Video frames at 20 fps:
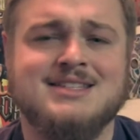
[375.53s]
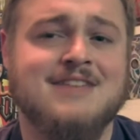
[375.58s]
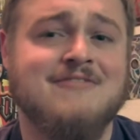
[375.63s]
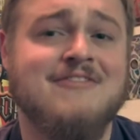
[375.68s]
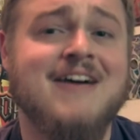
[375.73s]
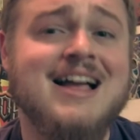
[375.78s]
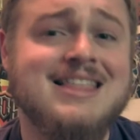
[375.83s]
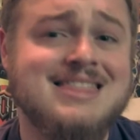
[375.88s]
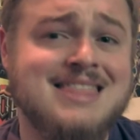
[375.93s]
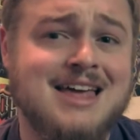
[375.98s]
The
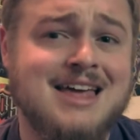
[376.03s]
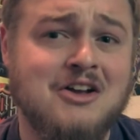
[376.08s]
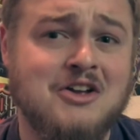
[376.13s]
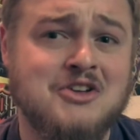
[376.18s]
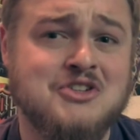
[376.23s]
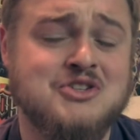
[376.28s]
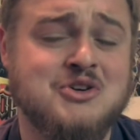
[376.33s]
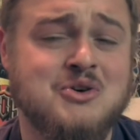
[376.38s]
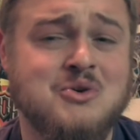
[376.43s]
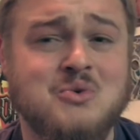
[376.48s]
fact that
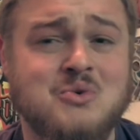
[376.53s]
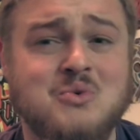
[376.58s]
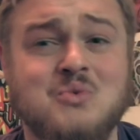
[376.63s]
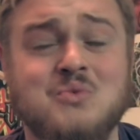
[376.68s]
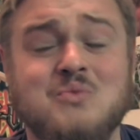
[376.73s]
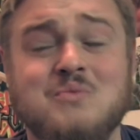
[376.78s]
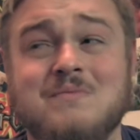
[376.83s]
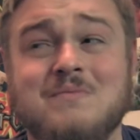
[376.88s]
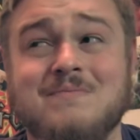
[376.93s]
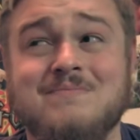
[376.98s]

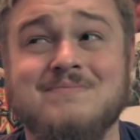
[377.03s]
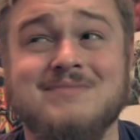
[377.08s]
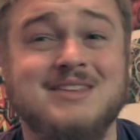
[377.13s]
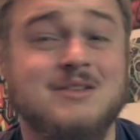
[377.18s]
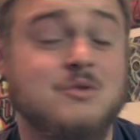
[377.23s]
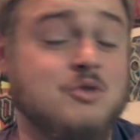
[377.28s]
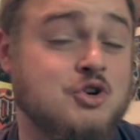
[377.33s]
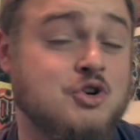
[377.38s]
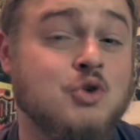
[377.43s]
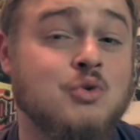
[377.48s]
also
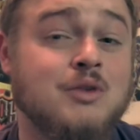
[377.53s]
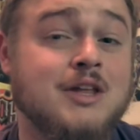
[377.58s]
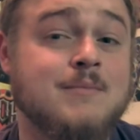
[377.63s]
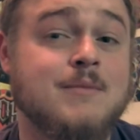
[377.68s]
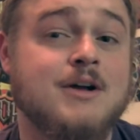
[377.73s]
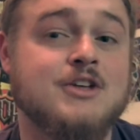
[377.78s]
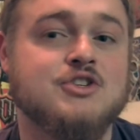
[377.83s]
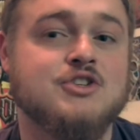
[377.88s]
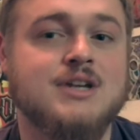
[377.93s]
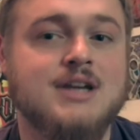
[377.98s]
the new Link
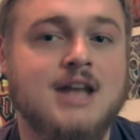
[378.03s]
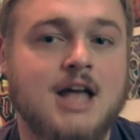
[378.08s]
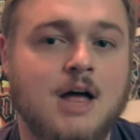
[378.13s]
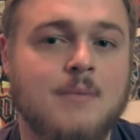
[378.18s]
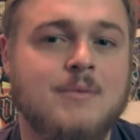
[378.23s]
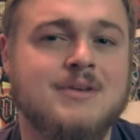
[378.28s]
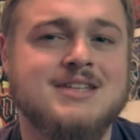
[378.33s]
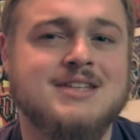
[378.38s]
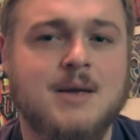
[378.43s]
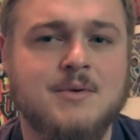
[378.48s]
Monster did
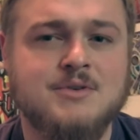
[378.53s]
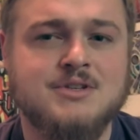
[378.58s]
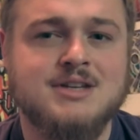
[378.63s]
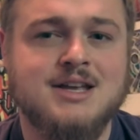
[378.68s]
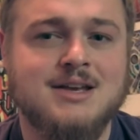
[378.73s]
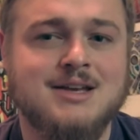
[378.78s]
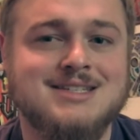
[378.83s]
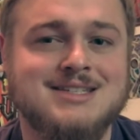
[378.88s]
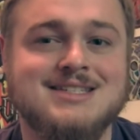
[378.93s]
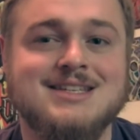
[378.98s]
help establish the
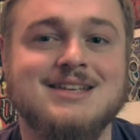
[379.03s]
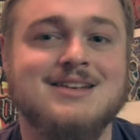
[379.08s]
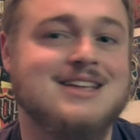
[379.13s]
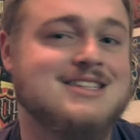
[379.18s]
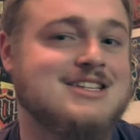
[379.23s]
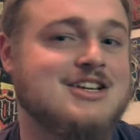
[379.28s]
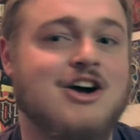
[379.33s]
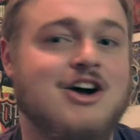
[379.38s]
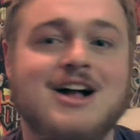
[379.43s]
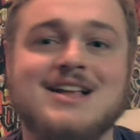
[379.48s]
deck because
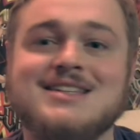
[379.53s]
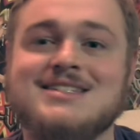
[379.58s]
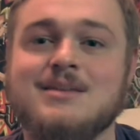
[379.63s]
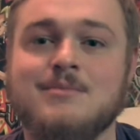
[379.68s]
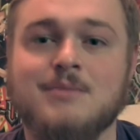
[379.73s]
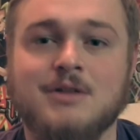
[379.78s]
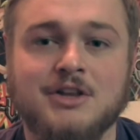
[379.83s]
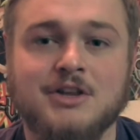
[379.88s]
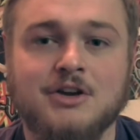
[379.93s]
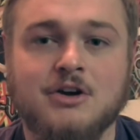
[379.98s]
it's a constant
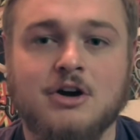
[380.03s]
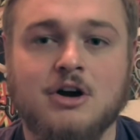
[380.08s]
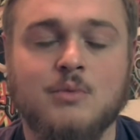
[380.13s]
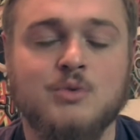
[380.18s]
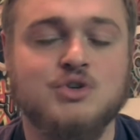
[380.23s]
milling card,